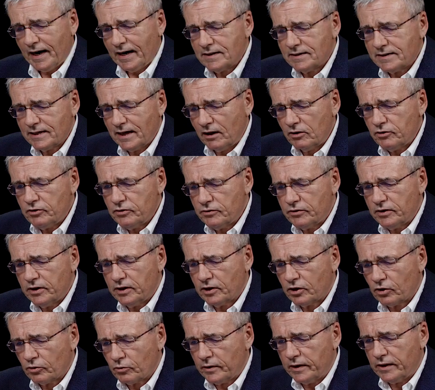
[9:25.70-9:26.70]
I tell you the
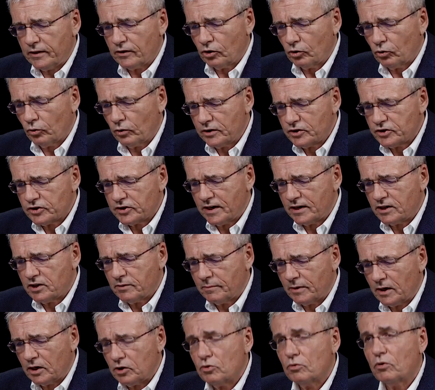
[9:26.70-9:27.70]
decree. The Lord said to
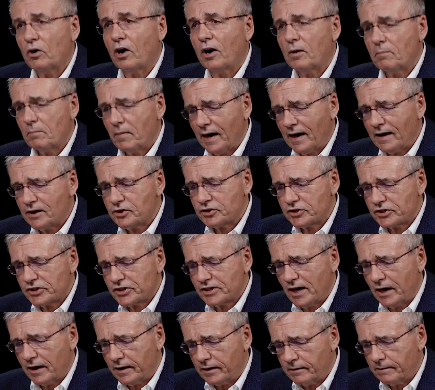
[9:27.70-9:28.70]
me, you are my
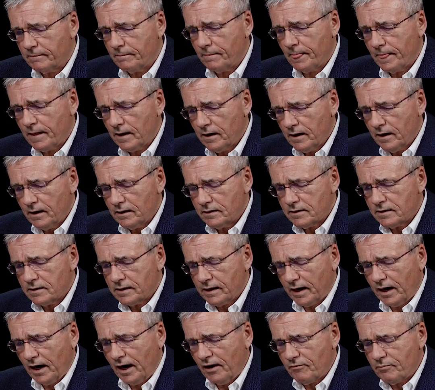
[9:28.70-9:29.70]
son.
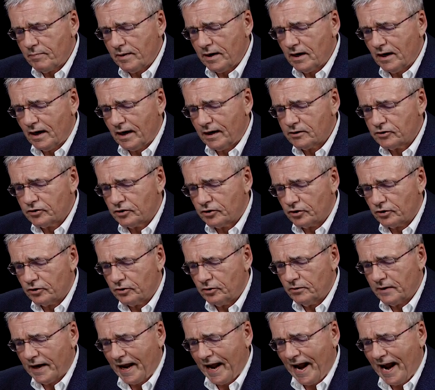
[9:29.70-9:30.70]
Today I've begotten
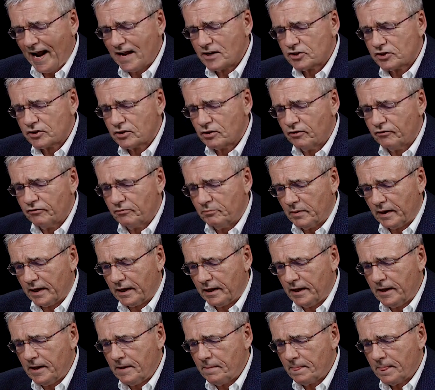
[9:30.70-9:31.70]
you. Ask of
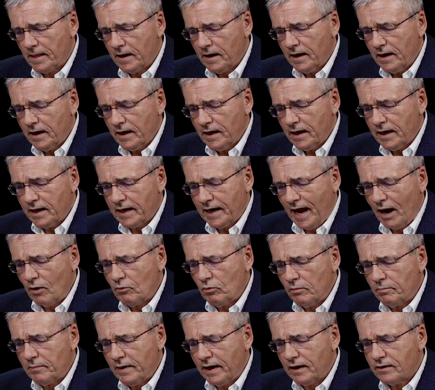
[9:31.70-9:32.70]
me, and I
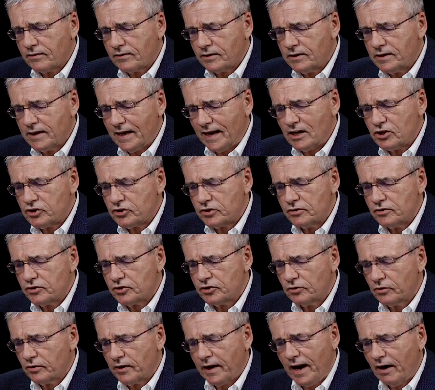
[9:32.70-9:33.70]
will make the
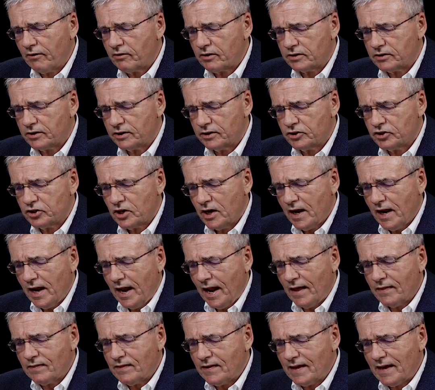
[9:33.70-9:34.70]
nations your heritage
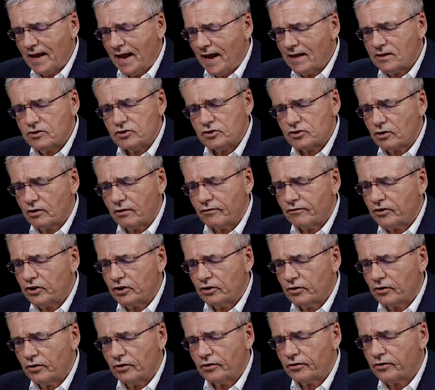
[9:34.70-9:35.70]
and the ends of
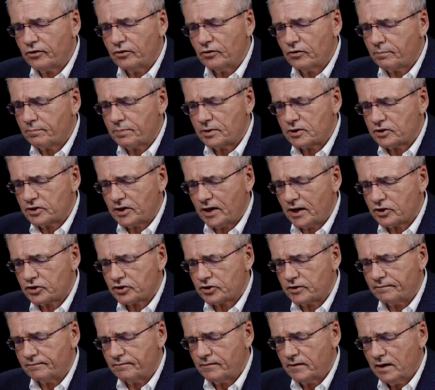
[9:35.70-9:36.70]
the earth your
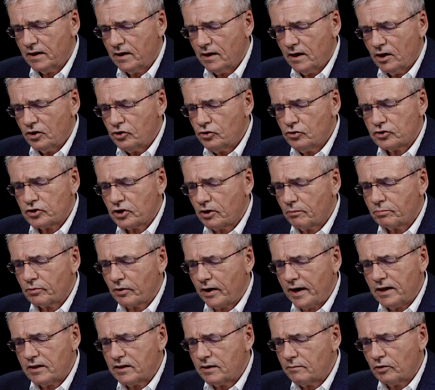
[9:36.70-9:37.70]
possession. You shall
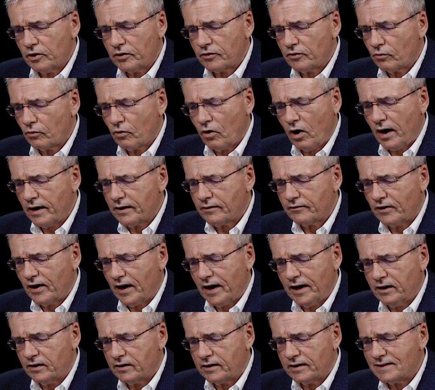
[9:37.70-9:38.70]
break them with a rod of
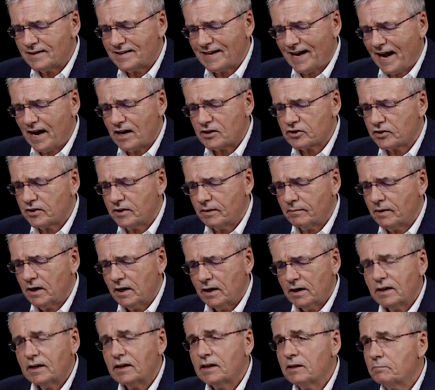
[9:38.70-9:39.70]
iron and dash them
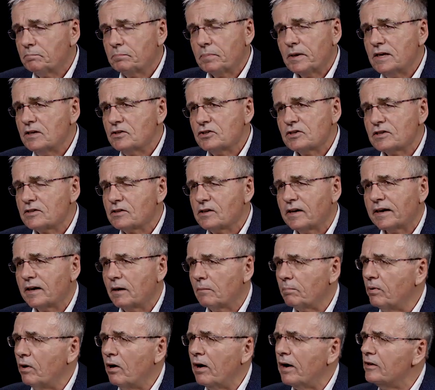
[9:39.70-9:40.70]
in pieces like
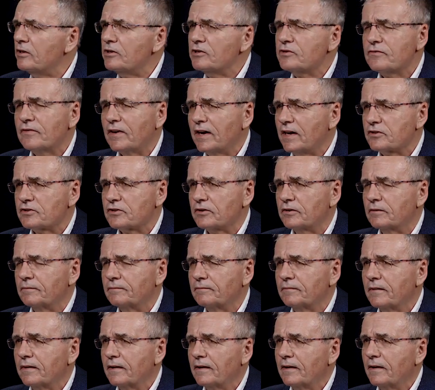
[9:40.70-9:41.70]
a potter's vessel.
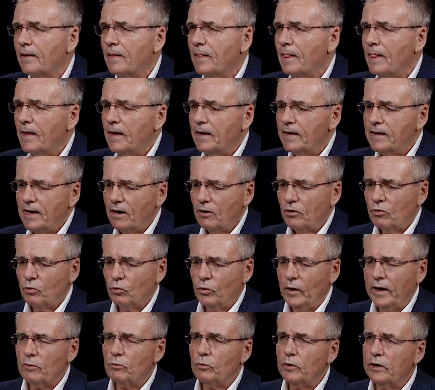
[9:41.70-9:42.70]
Now,
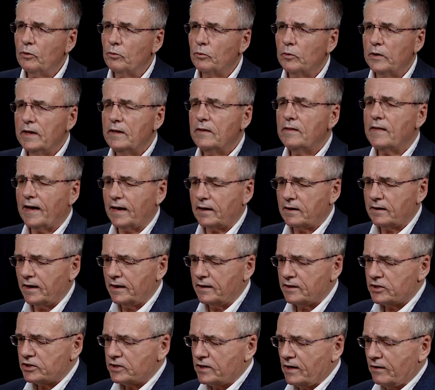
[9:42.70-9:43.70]
when we read that
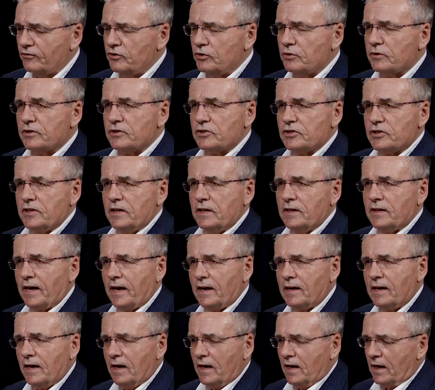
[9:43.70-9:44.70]
kind of stuff, you can see
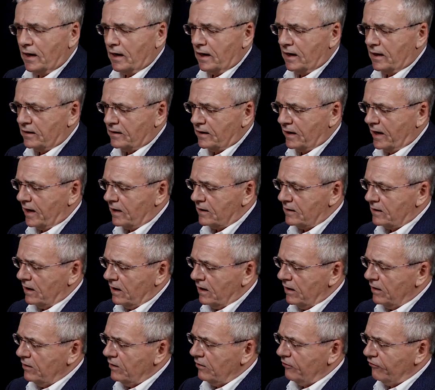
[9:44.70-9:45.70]
that
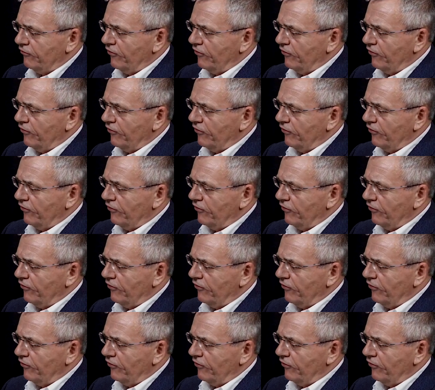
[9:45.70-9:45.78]
the